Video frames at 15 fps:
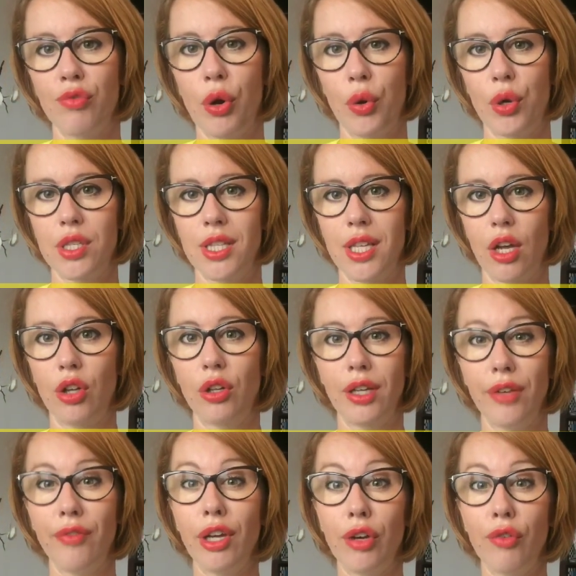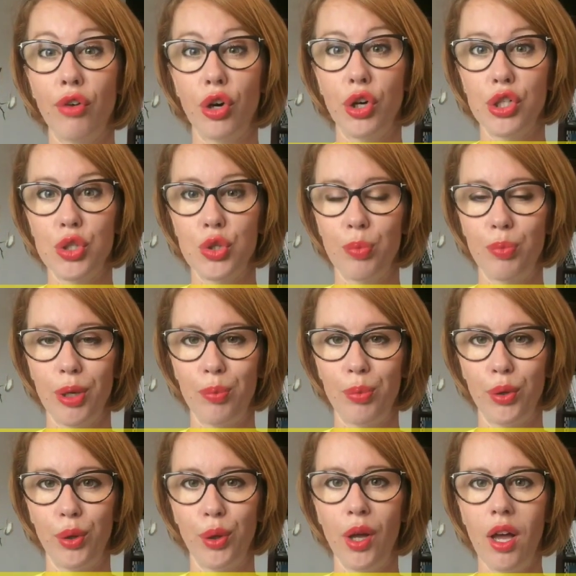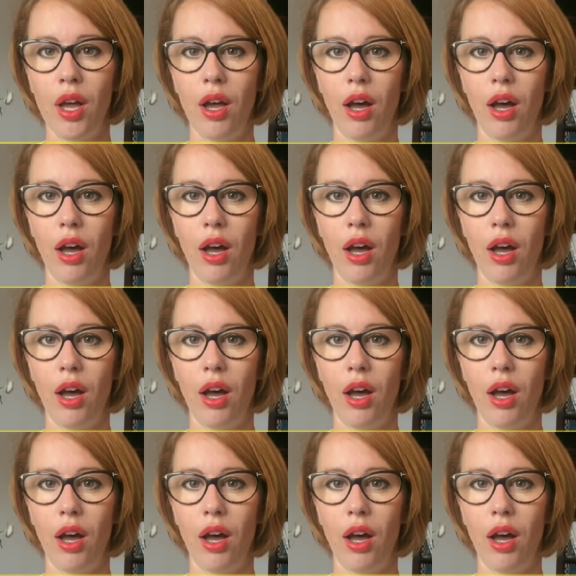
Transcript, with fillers: focusing on giving voice to people